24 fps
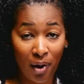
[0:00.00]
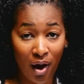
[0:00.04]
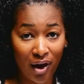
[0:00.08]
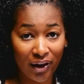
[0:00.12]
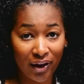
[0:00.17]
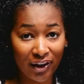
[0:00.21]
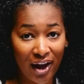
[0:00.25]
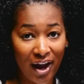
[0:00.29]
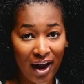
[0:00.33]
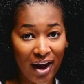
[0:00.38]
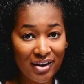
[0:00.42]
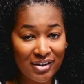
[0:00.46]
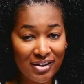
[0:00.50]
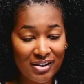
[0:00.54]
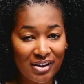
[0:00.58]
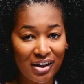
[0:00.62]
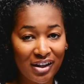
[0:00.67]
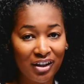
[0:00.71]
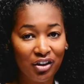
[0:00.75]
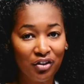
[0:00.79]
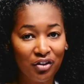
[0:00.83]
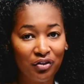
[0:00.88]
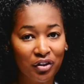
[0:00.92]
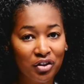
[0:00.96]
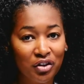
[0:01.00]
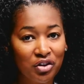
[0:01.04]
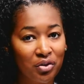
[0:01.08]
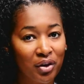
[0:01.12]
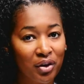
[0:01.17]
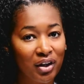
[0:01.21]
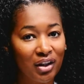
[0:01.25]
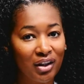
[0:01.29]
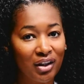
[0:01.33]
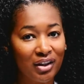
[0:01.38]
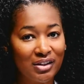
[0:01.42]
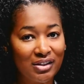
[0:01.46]
Podcasts. Thank you for
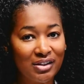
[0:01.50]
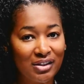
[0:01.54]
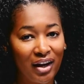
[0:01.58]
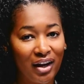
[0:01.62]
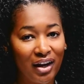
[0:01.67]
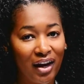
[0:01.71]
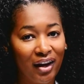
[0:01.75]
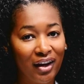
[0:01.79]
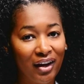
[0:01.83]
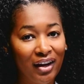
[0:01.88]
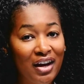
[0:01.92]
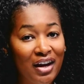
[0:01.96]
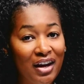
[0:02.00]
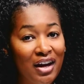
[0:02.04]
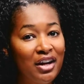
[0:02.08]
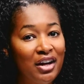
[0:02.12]
joining us today.